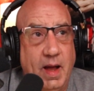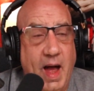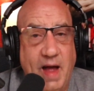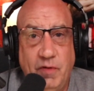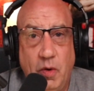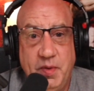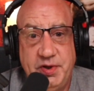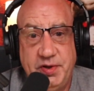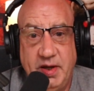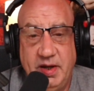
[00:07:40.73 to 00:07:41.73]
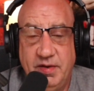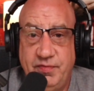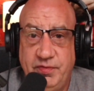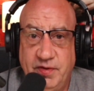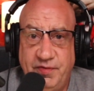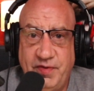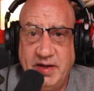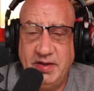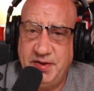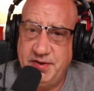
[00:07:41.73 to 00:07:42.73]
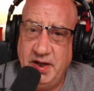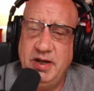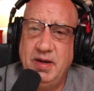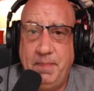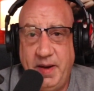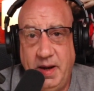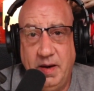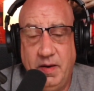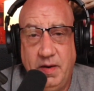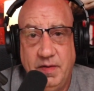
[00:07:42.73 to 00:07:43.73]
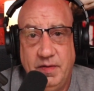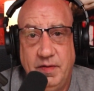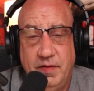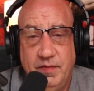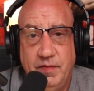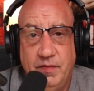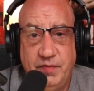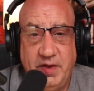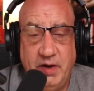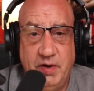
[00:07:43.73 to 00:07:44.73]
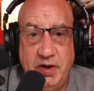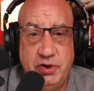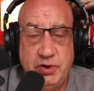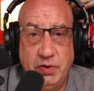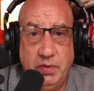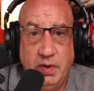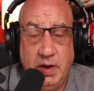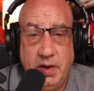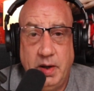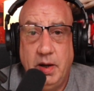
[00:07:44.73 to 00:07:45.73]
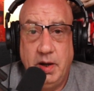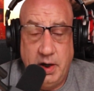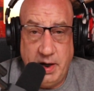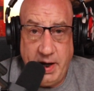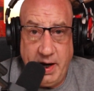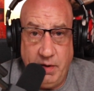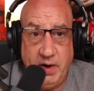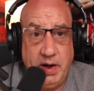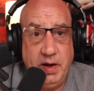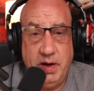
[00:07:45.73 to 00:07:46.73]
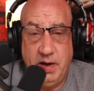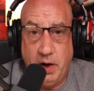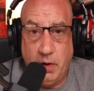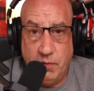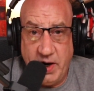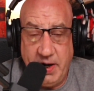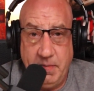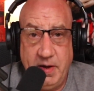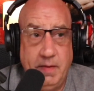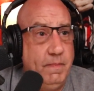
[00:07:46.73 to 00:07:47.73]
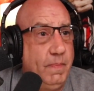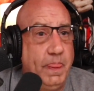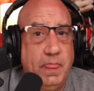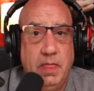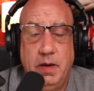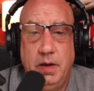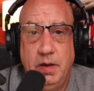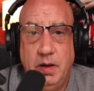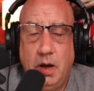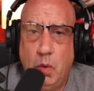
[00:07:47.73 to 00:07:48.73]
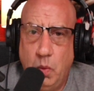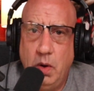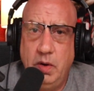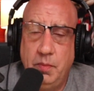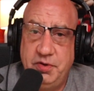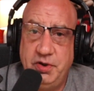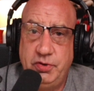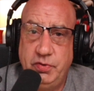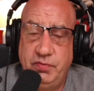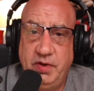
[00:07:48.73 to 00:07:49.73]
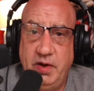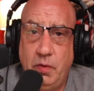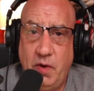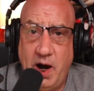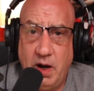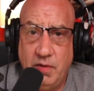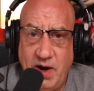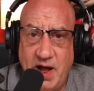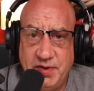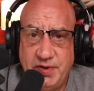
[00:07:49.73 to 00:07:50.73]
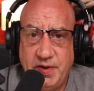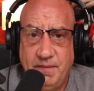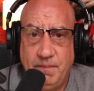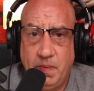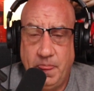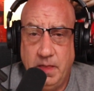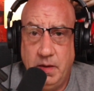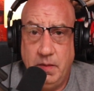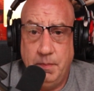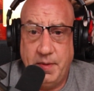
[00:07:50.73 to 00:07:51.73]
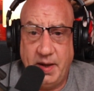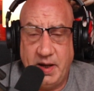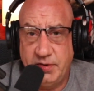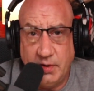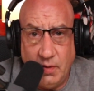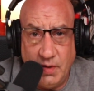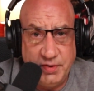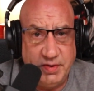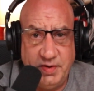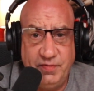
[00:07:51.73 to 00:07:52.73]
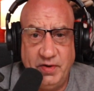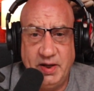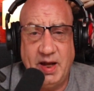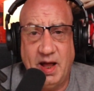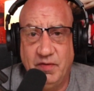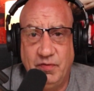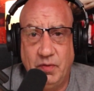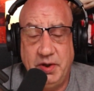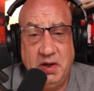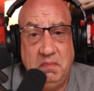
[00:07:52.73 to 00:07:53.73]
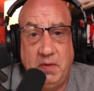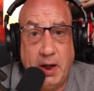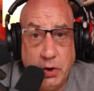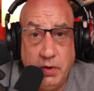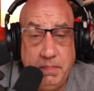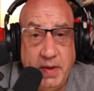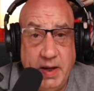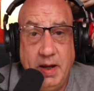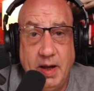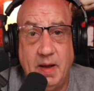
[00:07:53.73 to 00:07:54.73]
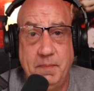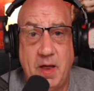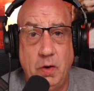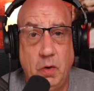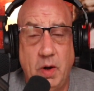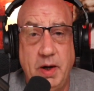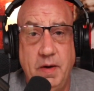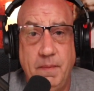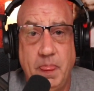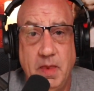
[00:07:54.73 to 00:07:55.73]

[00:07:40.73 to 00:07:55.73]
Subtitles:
I've always seen if defendants didn't appear for their initial hearing, arraignment, a warrant was issued for their arrest. But I guess the laws are different in California. It could be. I'm not a lawyer.